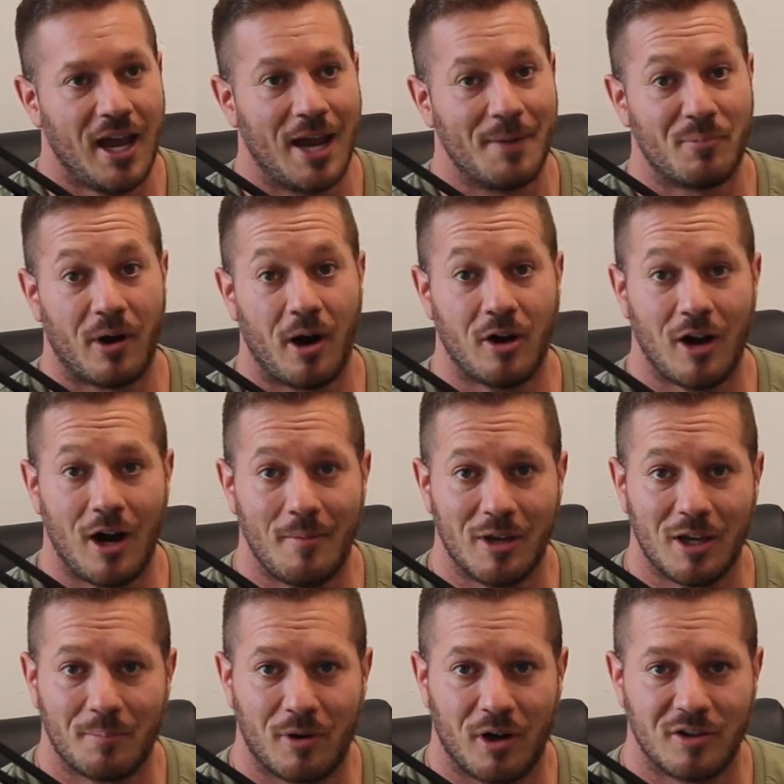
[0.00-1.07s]
a
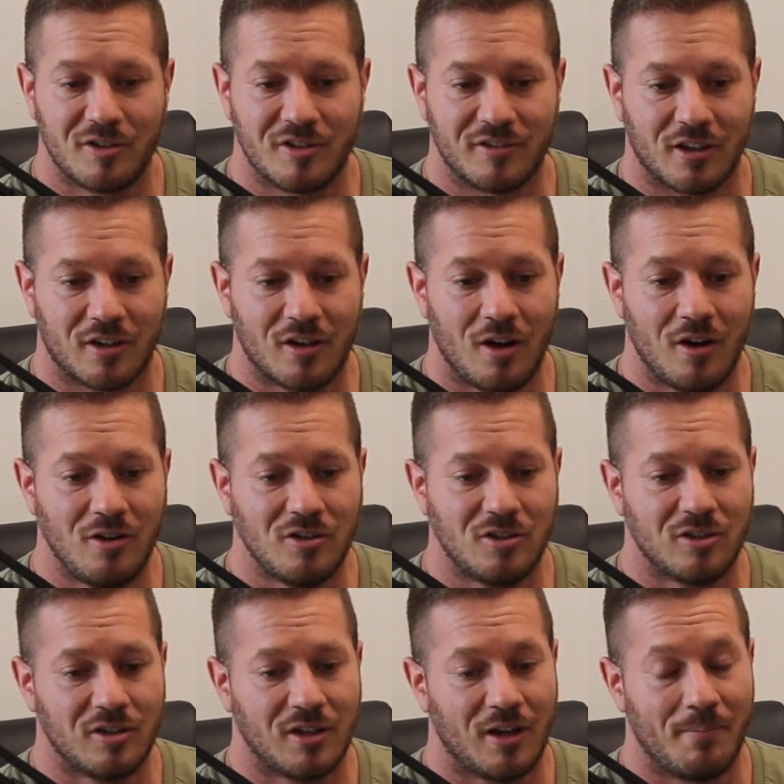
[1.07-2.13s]
programming approach as a coach,